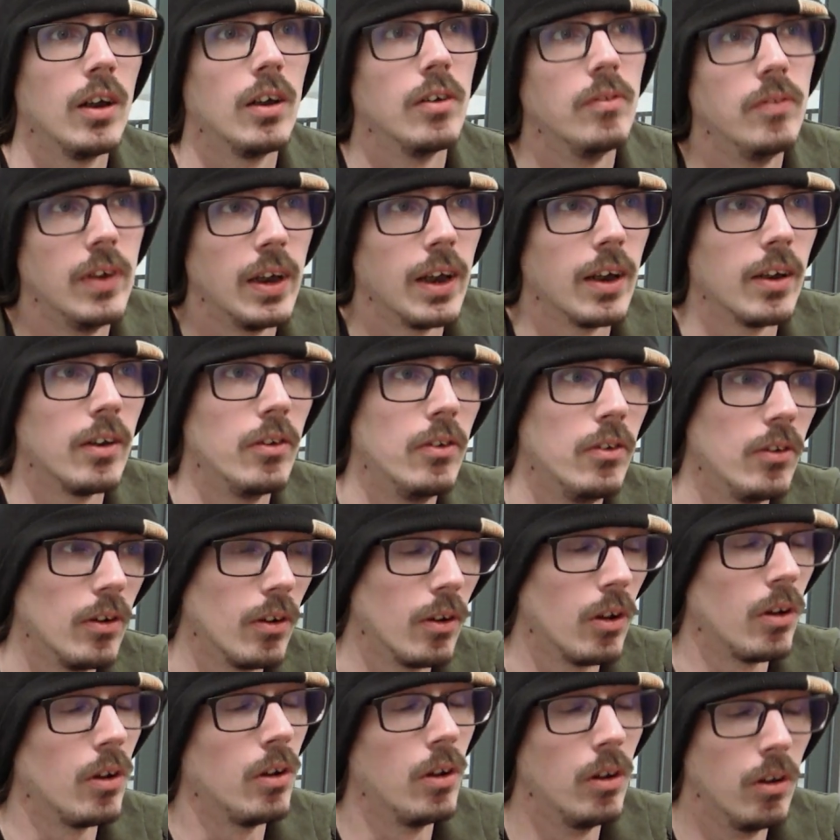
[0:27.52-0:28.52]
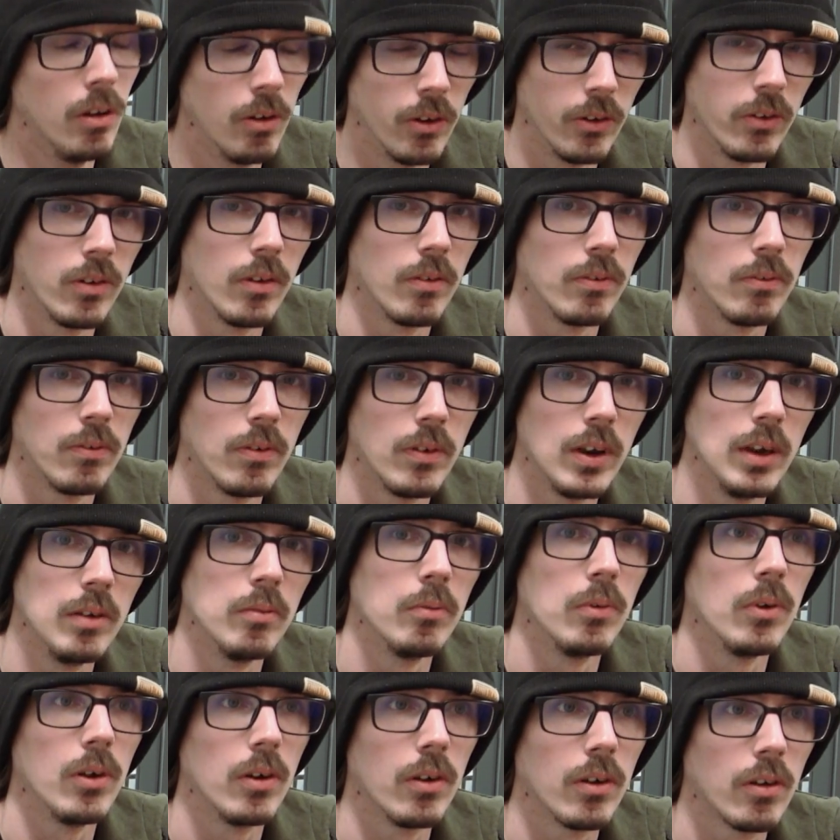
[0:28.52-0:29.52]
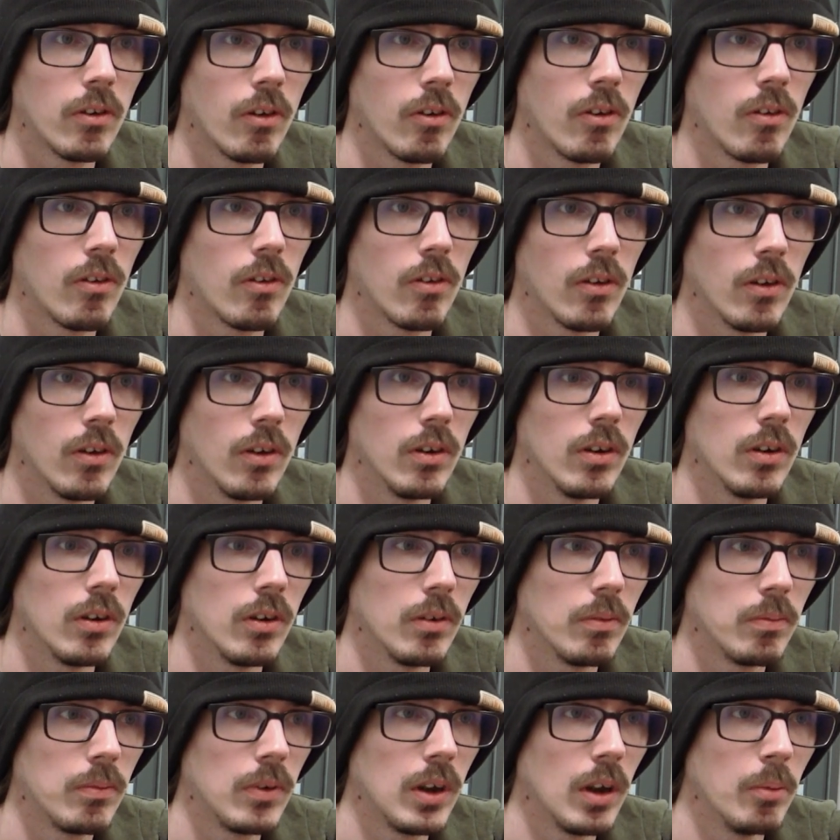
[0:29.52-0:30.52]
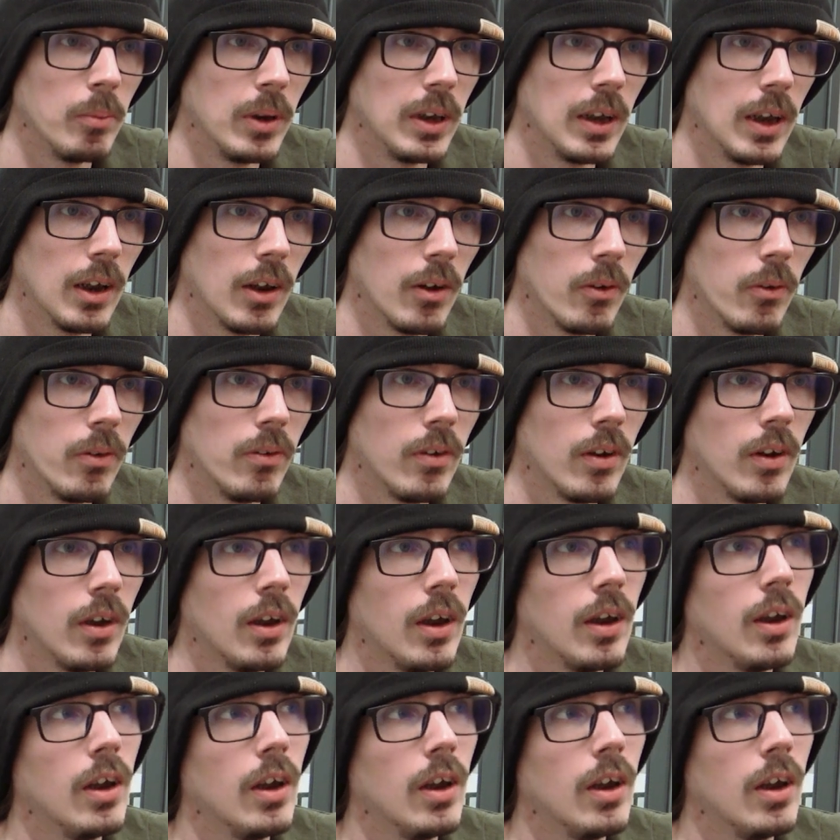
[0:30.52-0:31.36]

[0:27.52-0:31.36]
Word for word: We had a lot of frameworks coming out.